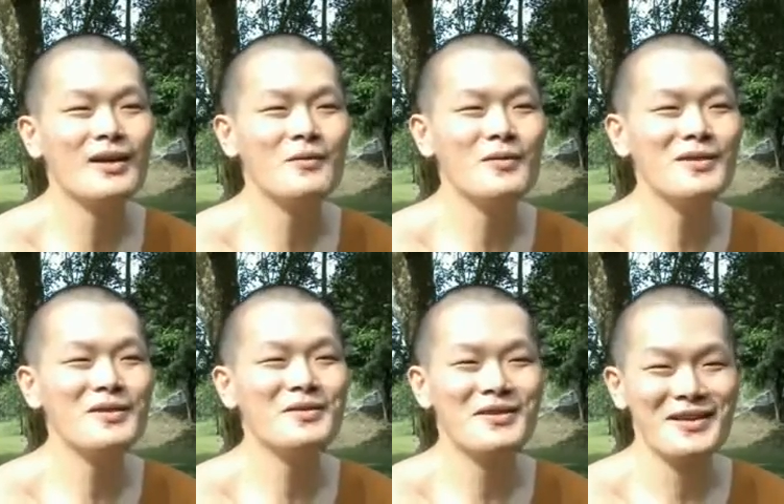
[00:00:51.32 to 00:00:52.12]
even
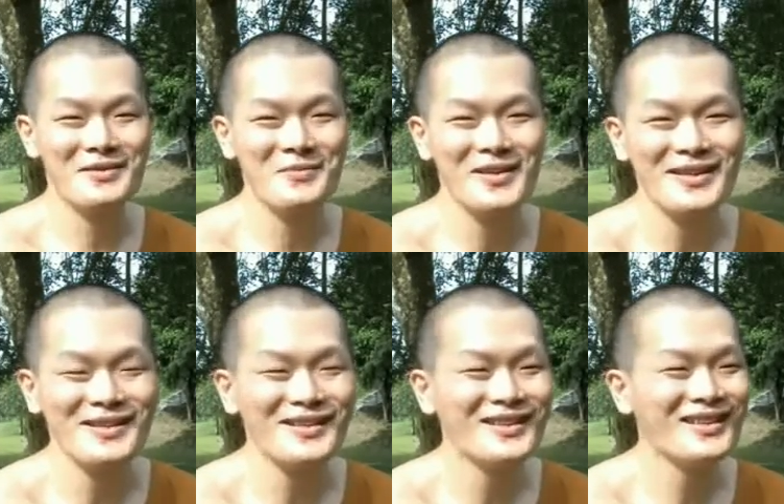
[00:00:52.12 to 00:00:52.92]
you trust
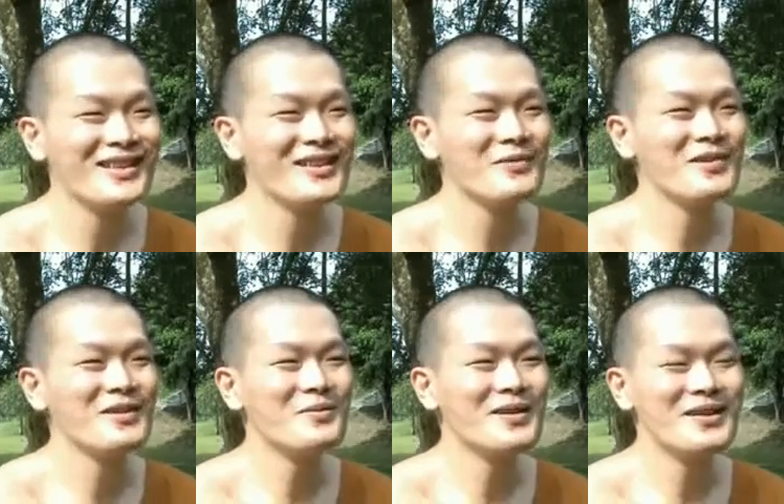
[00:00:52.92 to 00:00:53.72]
me,
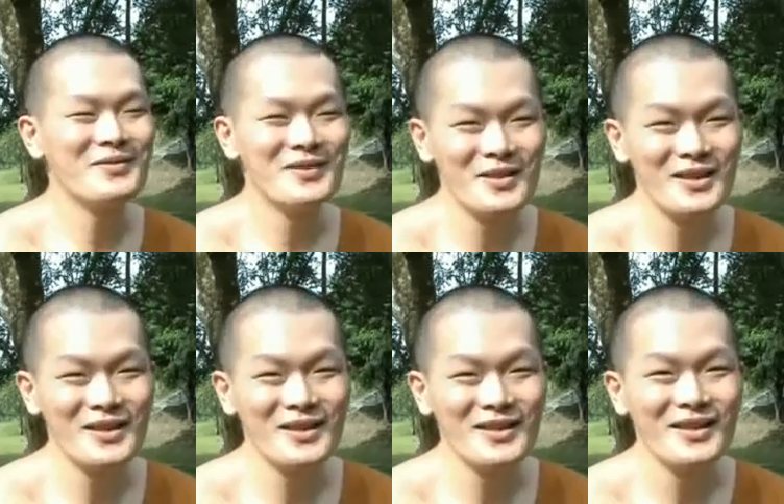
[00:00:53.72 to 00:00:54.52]
even you believe in
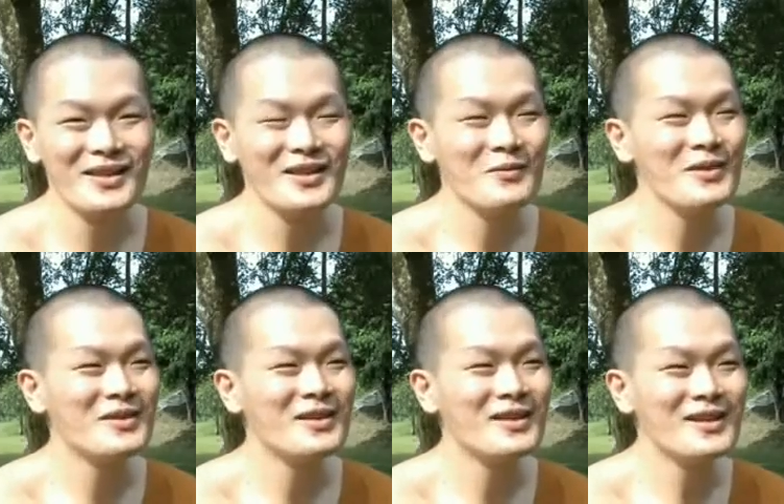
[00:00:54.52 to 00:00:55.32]
me, even
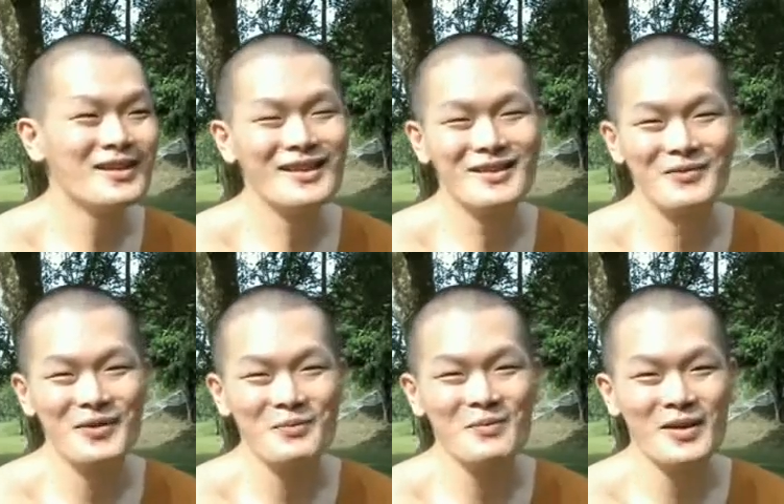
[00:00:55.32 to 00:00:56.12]
you learn things
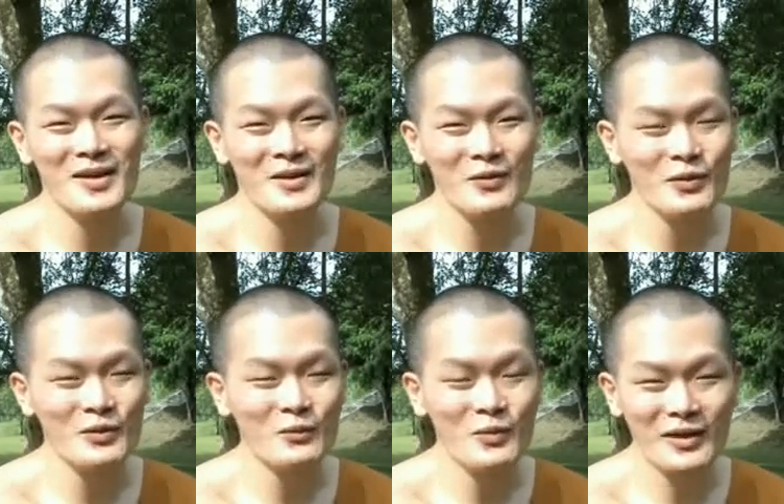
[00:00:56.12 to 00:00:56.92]
from me, but if you
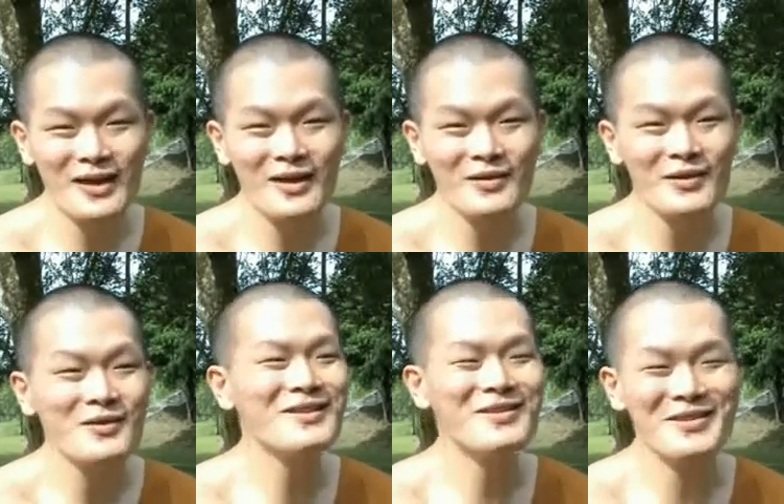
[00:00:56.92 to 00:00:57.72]
don't work it out,
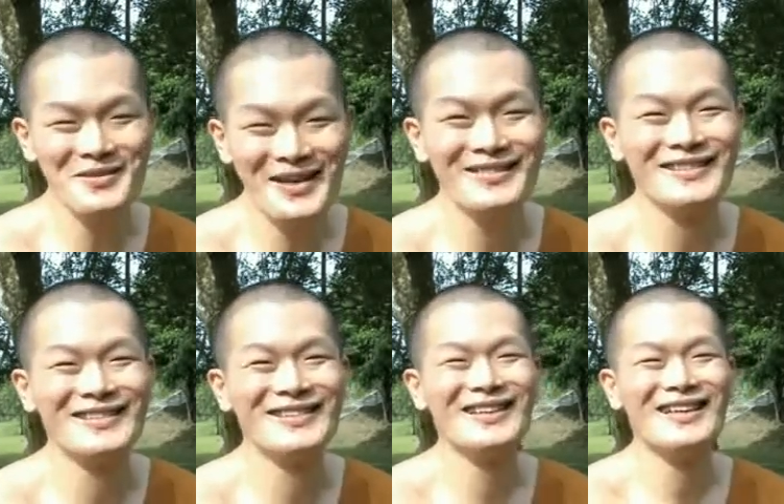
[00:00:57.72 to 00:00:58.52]
you still go to hell.
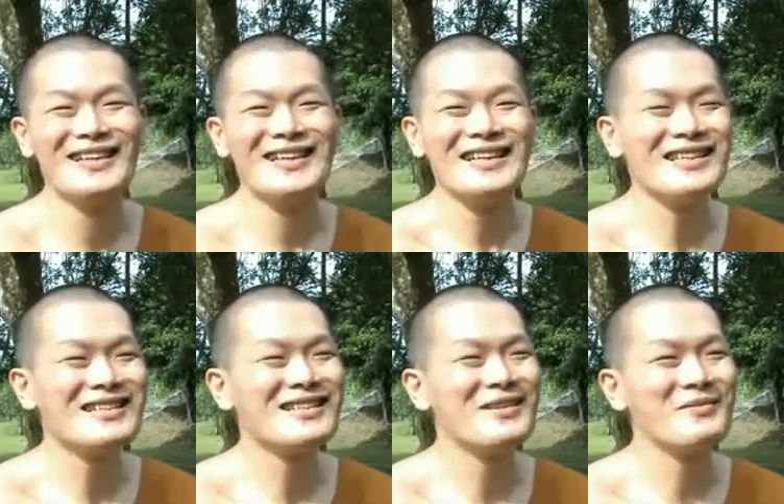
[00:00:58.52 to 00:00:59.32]

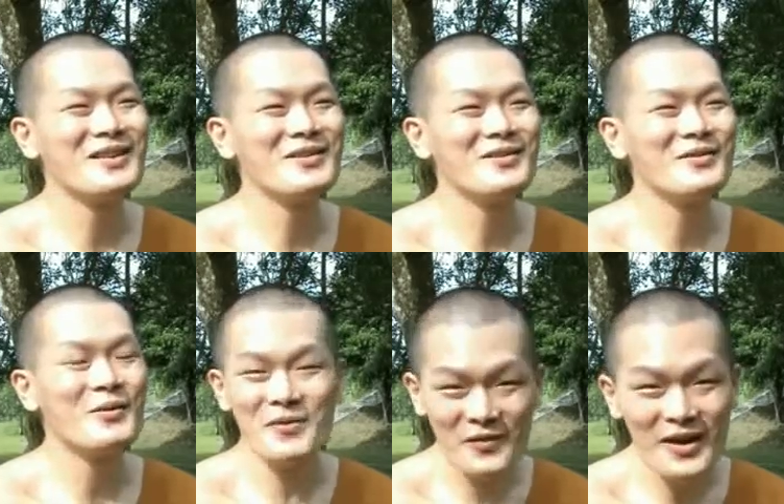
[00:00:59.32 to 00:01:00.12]
This is something
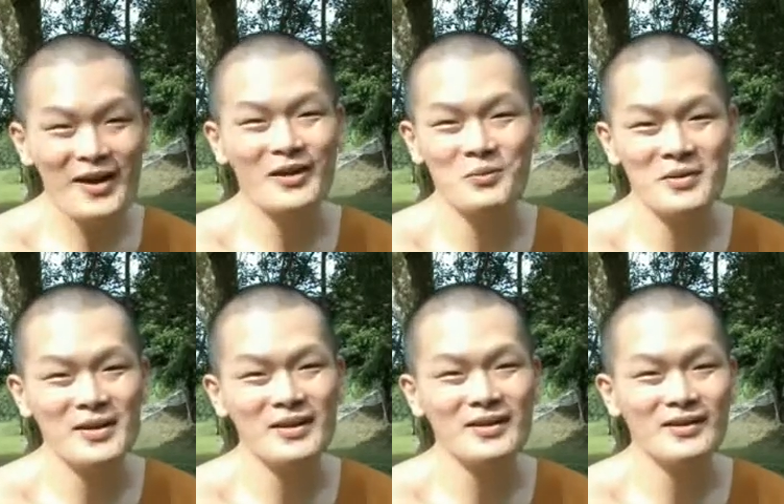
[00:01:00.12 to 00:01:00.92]
very fair to
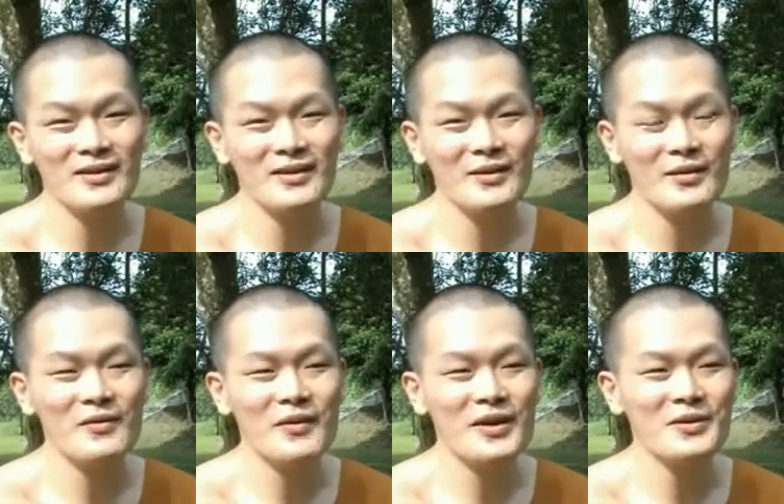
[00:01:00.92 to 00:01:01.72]
me.
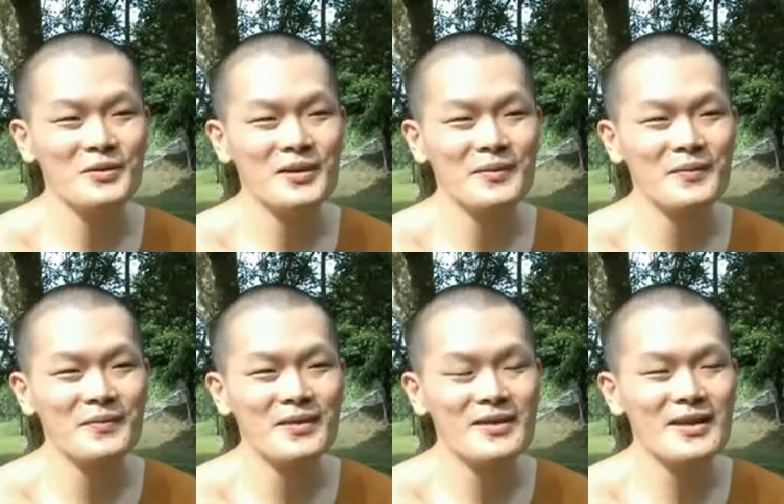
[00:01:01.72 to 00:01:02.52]
Very fair to me.
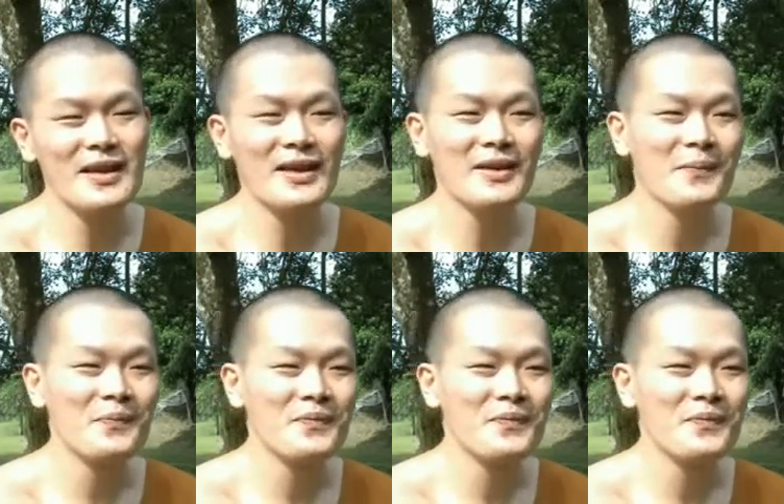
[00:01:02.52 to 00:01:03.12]
It's like,